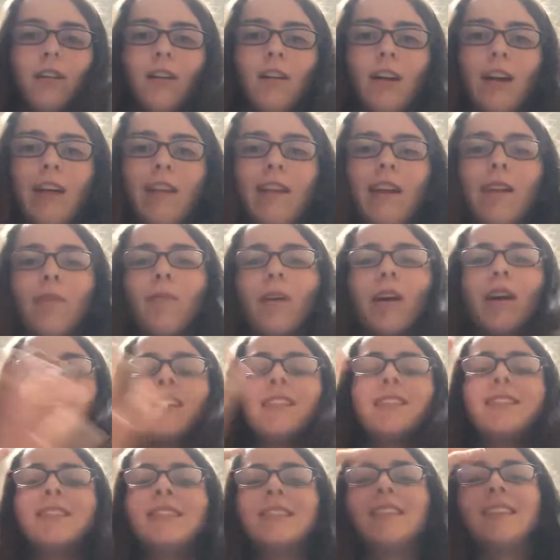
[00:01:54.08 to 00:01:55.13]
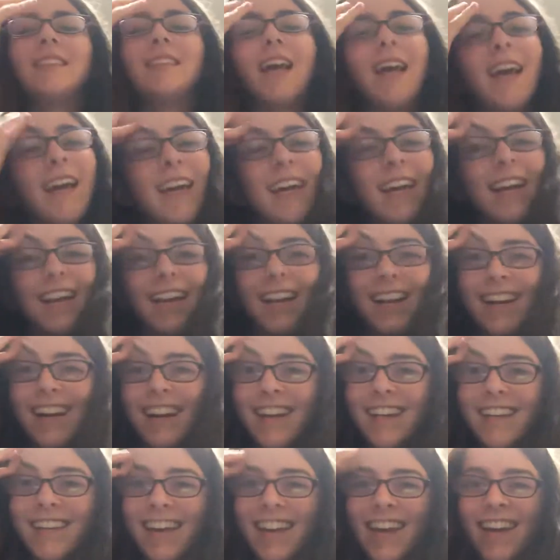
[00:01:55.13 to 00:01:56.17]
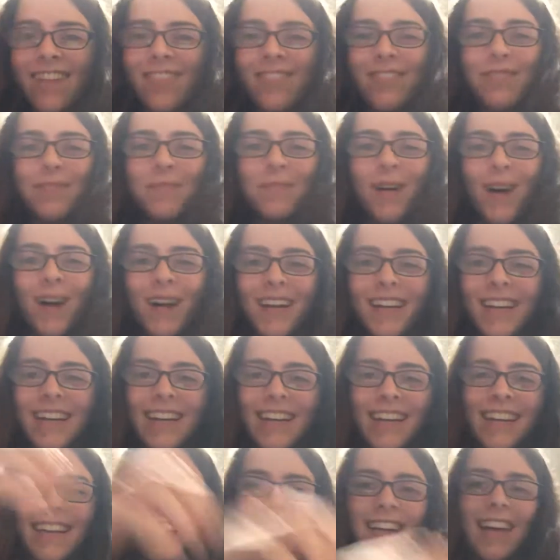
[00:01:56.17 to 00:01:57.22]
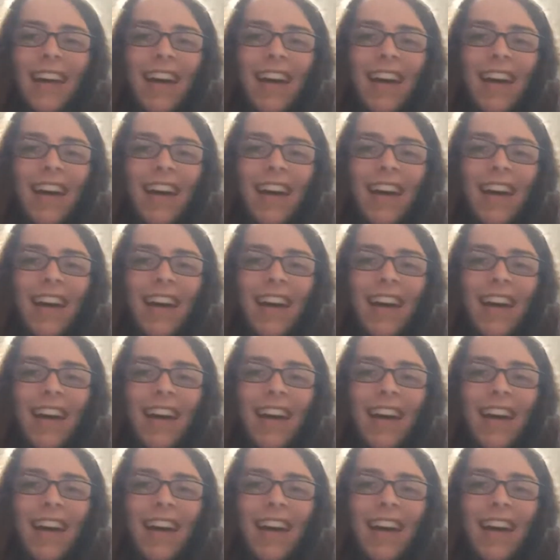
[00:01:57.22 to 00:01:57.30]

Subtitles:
and then I'm like, dang it, I can't mark it.